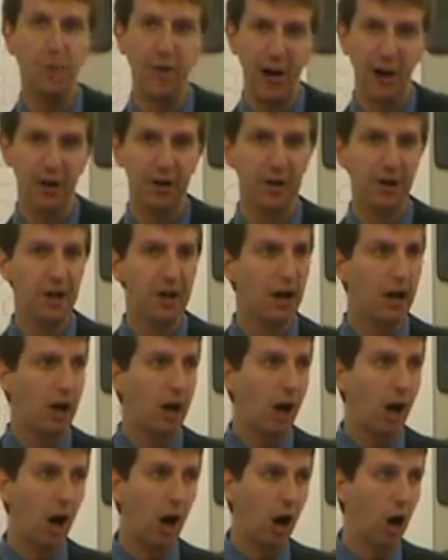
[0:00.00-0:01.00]

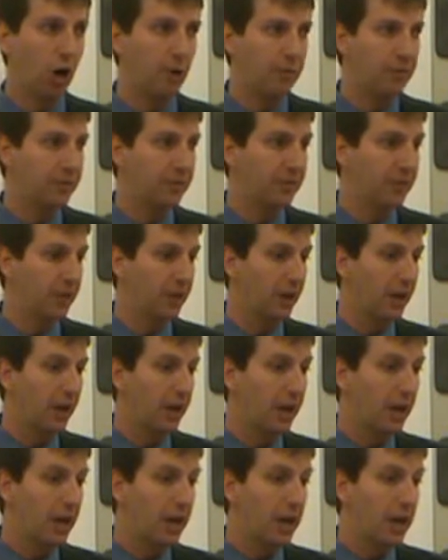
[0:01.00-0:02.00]
about.
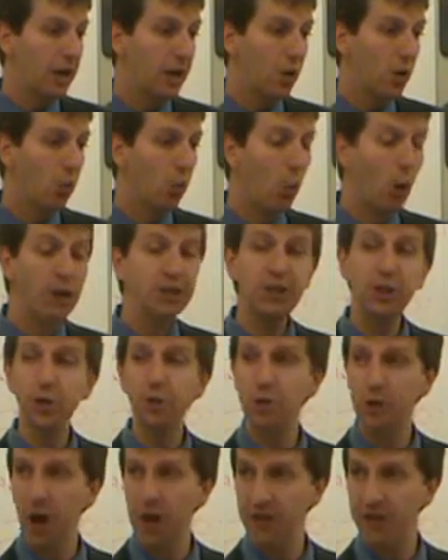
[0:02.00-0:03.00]
Once
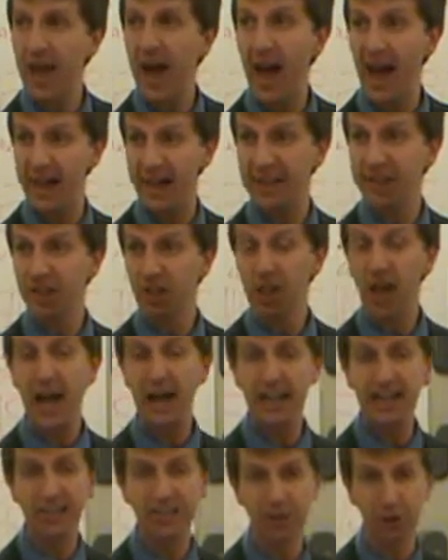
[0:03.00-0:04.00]
you've done that, it's a
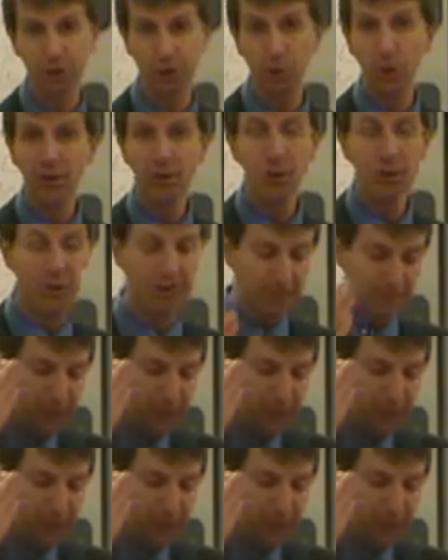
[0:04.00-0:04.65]
lot easier. Once you can